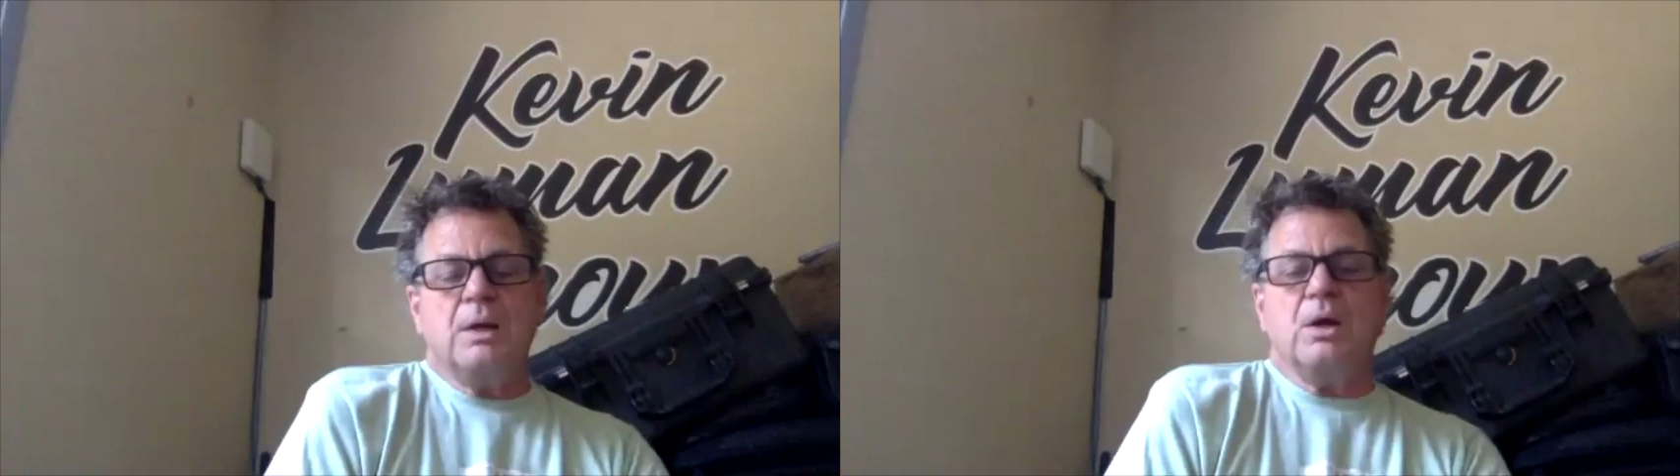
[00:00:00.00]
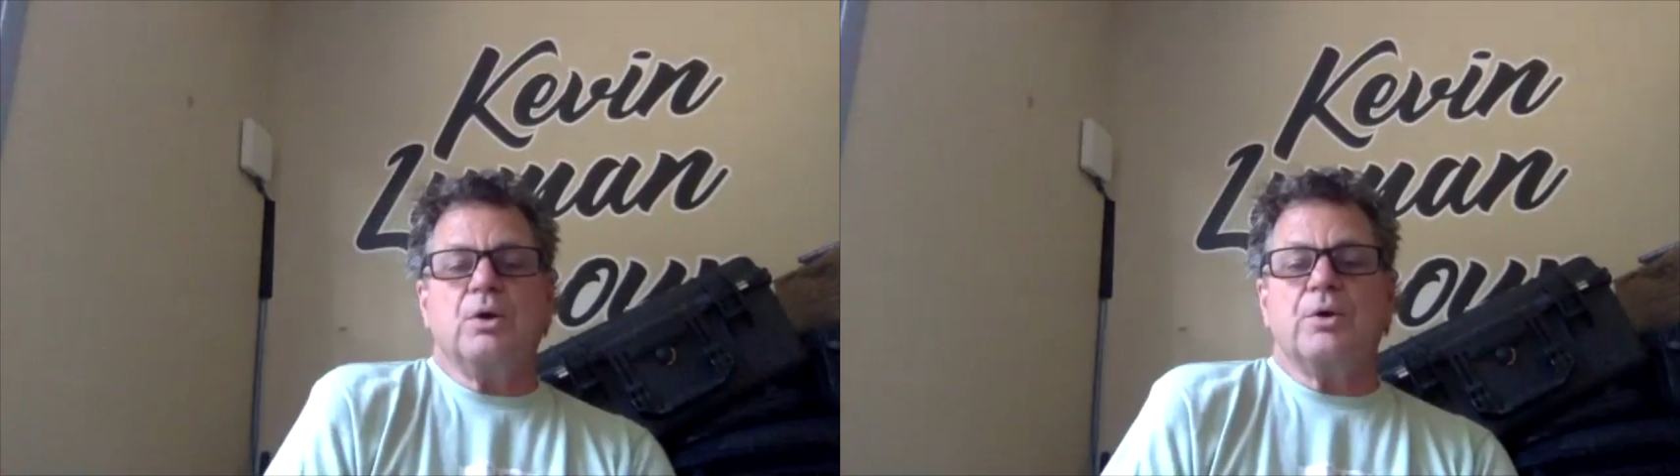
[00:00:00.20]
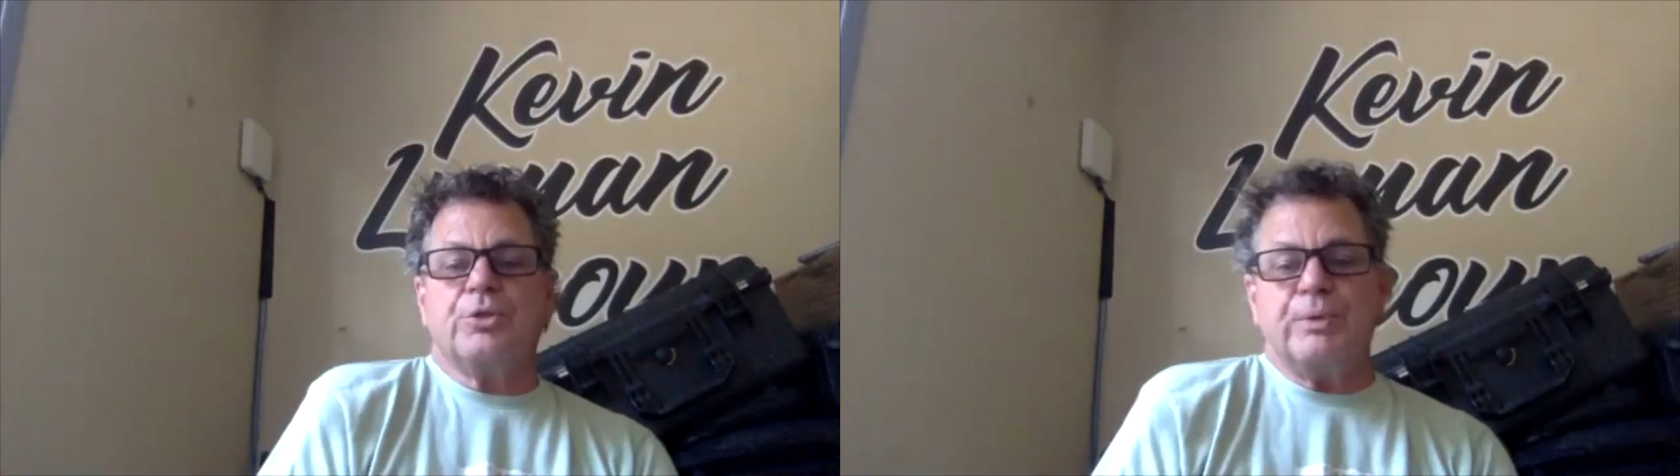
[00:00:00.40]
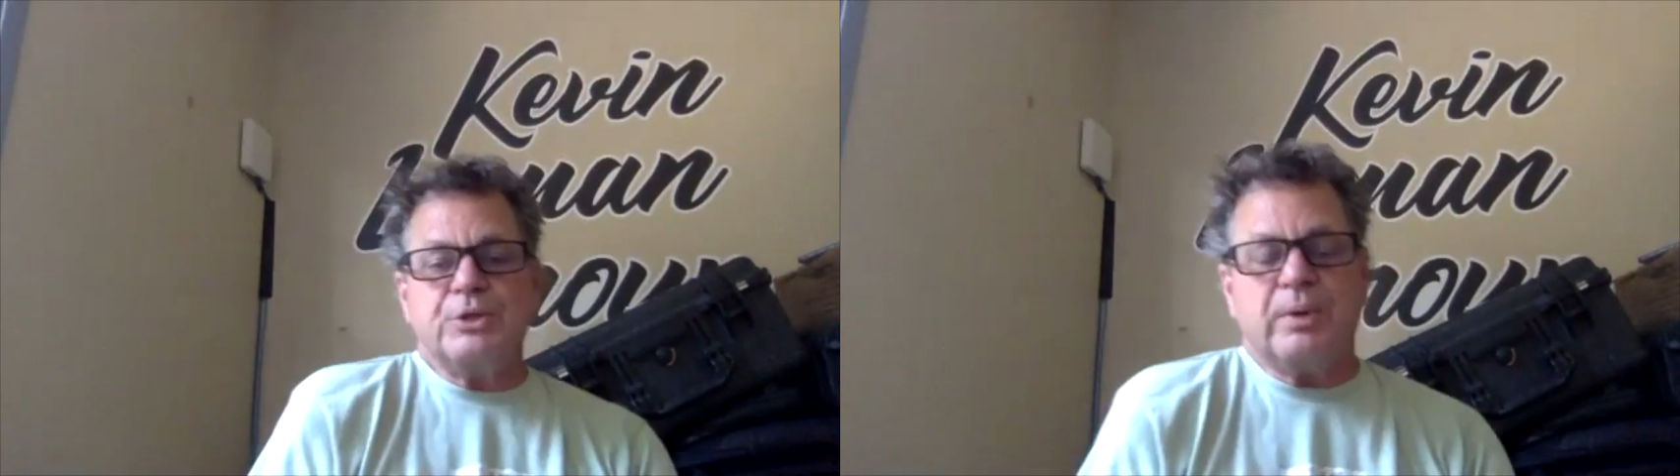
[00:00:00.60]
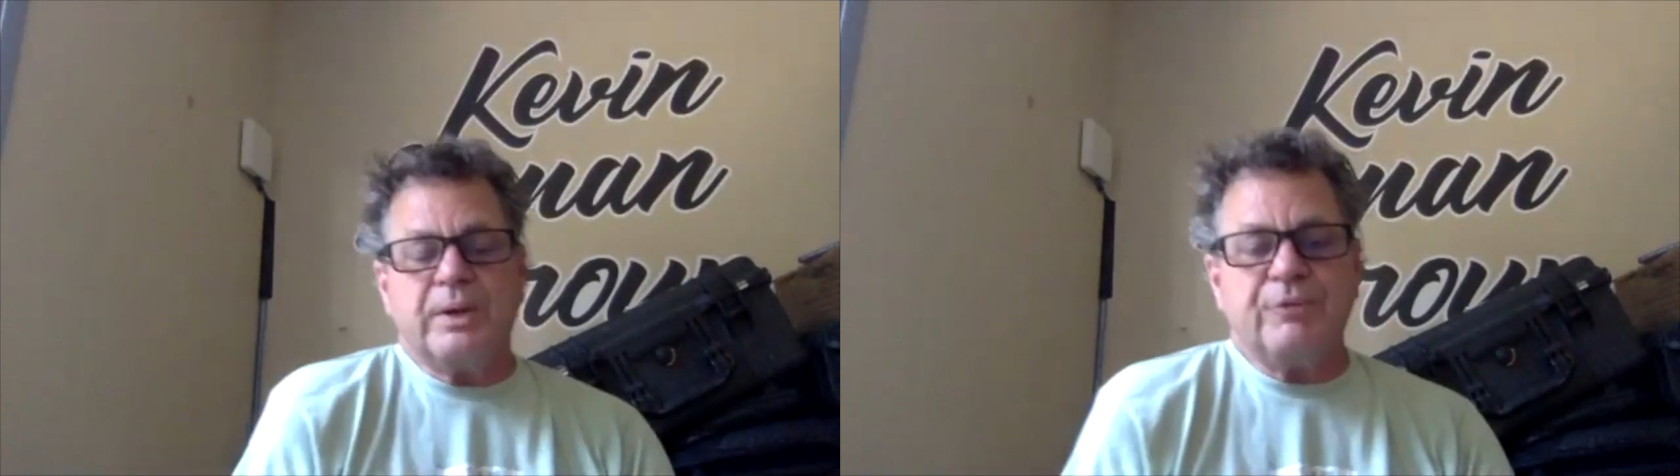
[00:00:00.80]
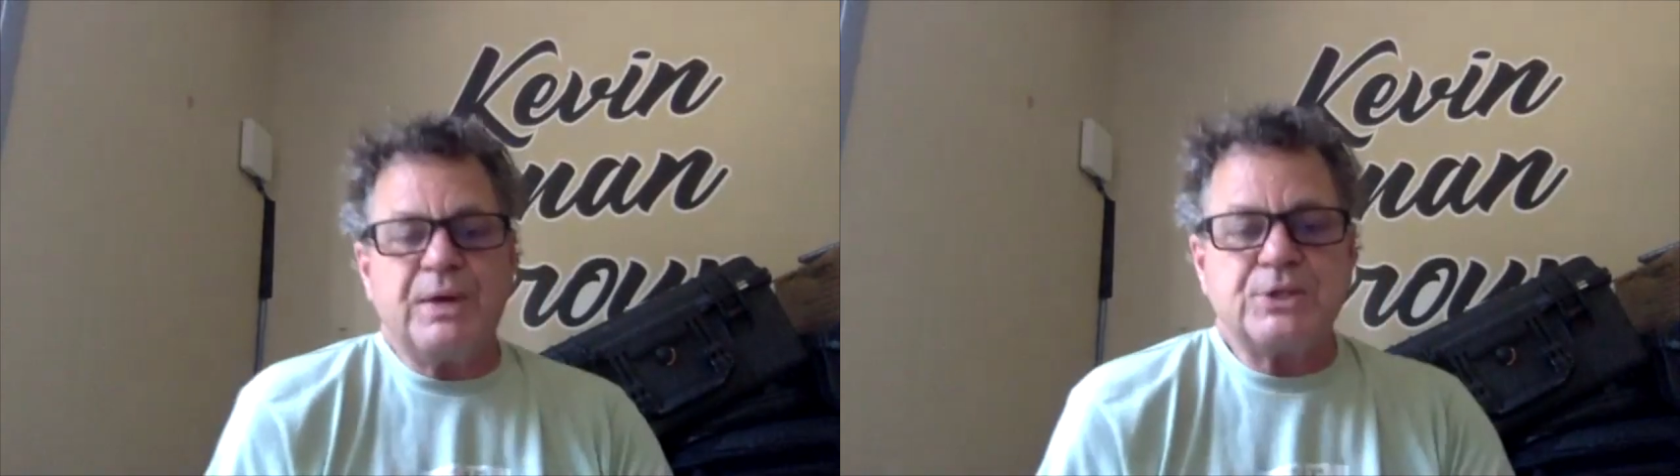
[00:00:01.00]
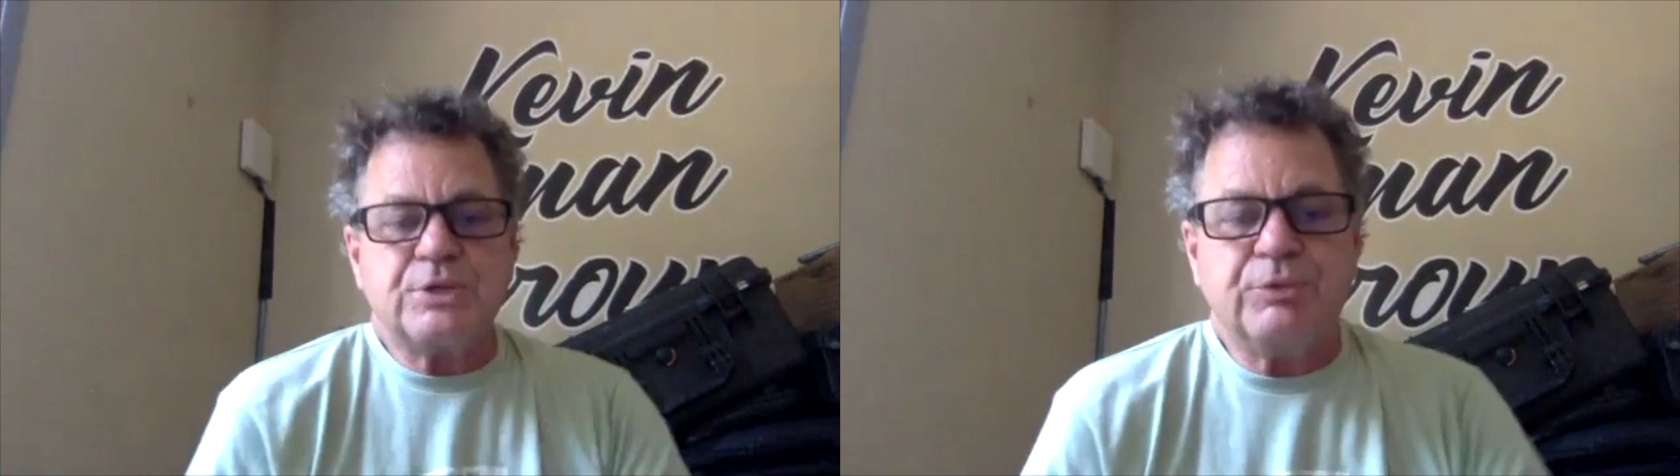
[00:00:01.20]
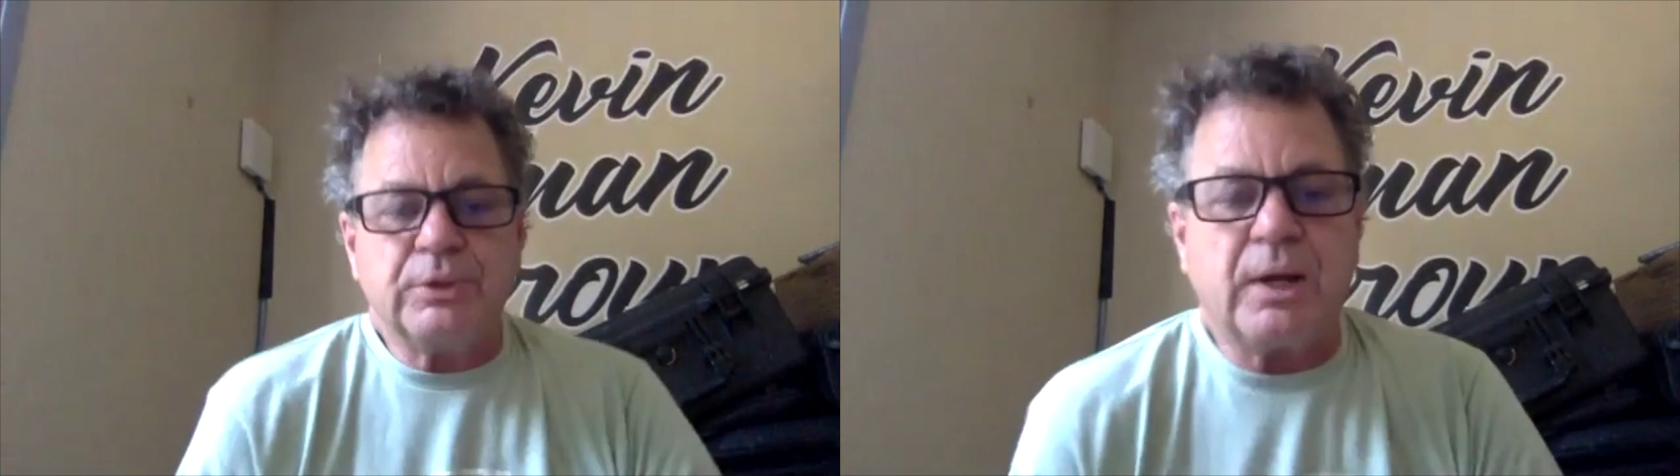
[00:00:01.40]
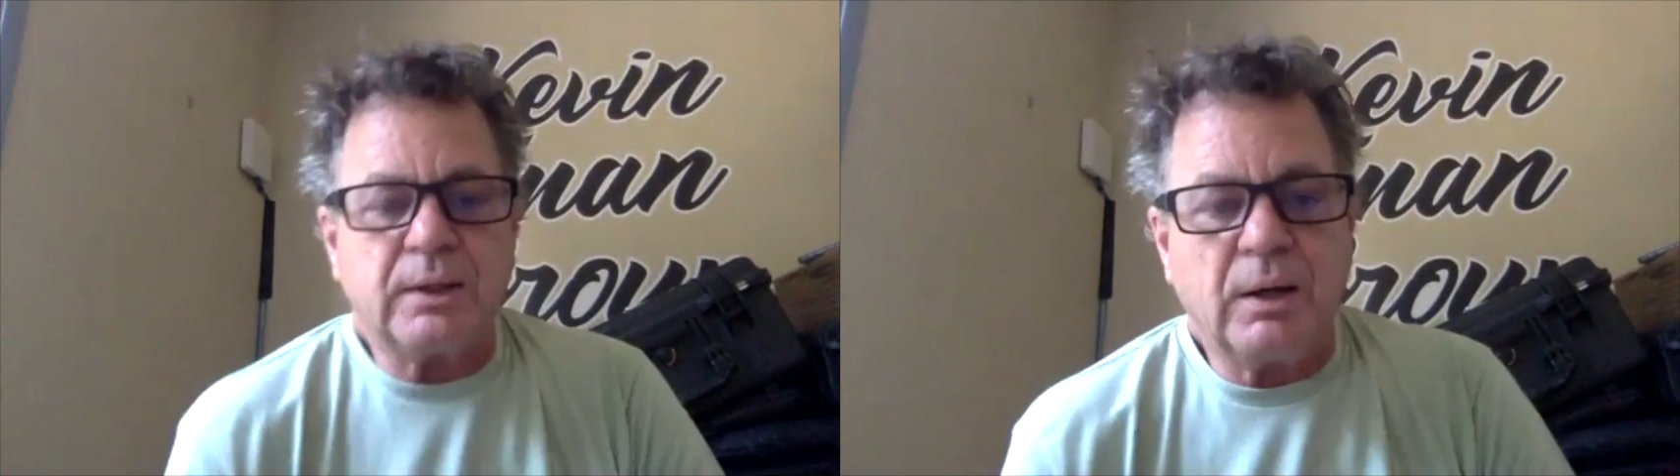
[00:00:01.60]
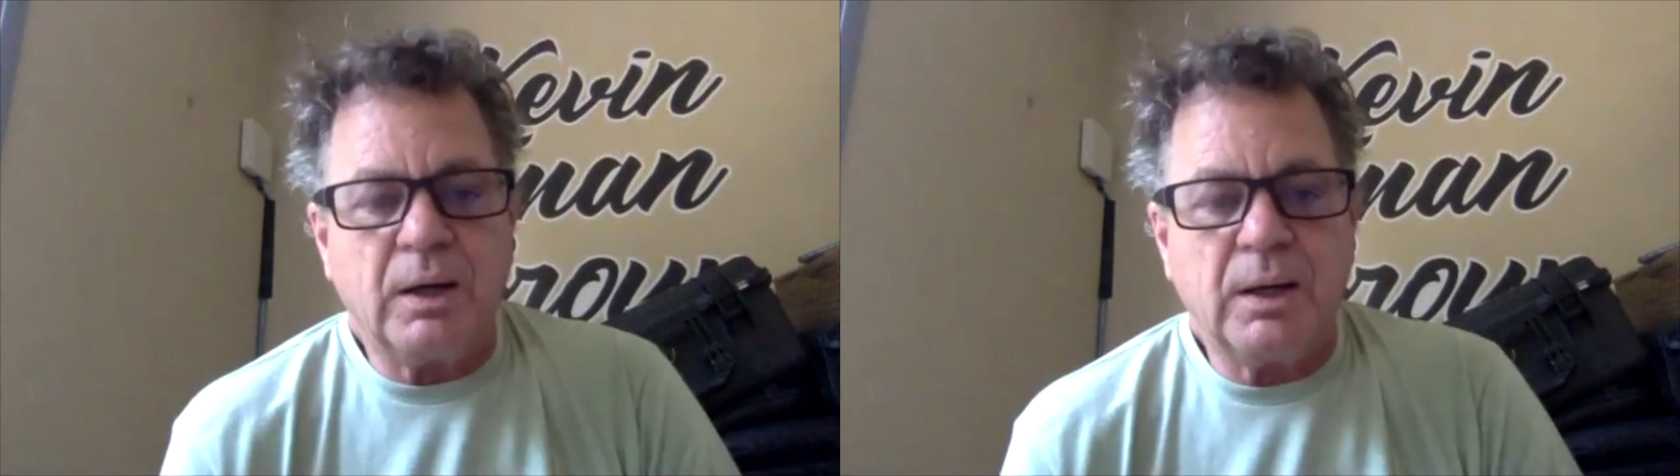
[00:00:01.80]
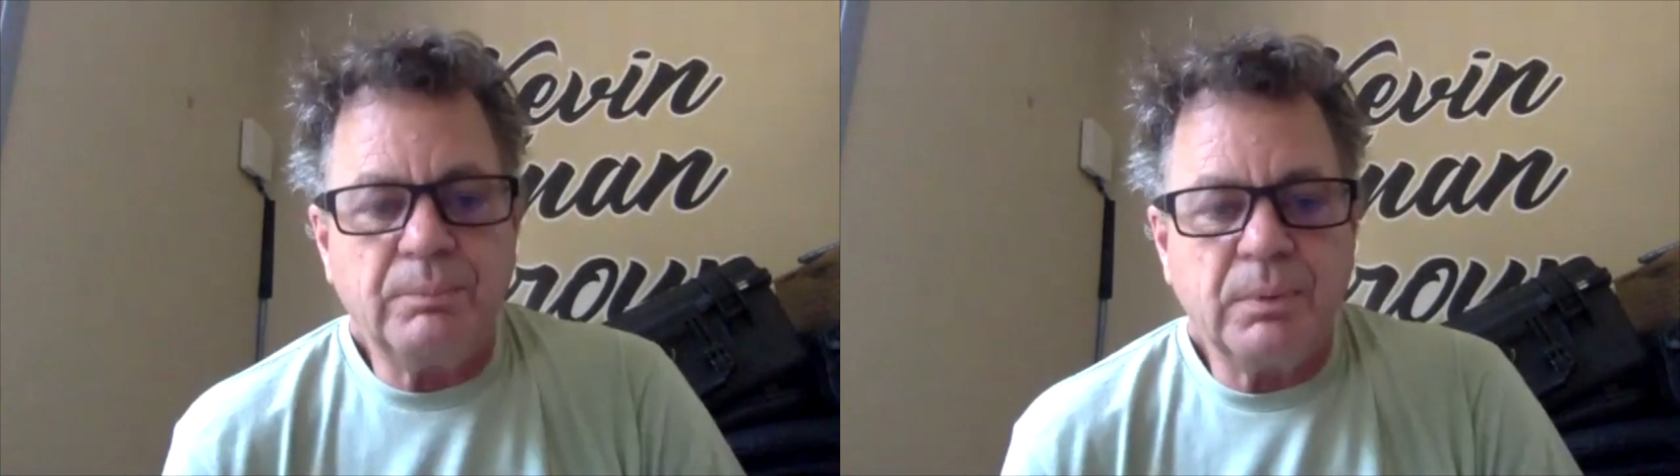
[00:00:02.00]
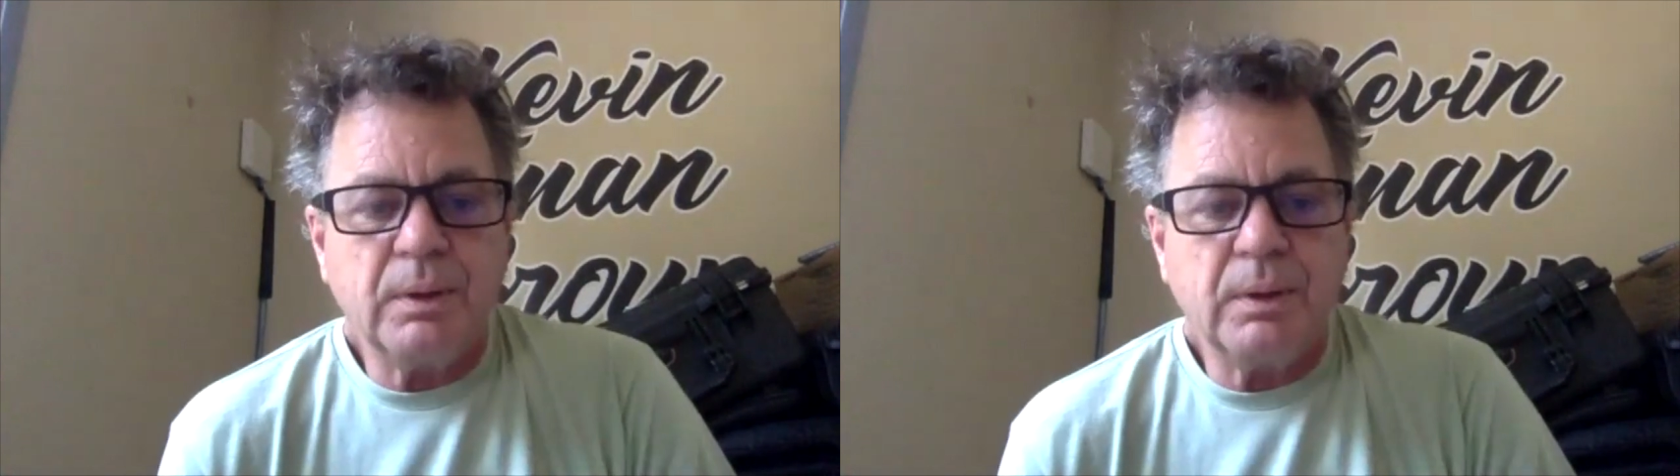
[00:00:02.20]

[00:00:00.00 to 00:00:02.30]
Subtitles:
no, go to 320festival.com,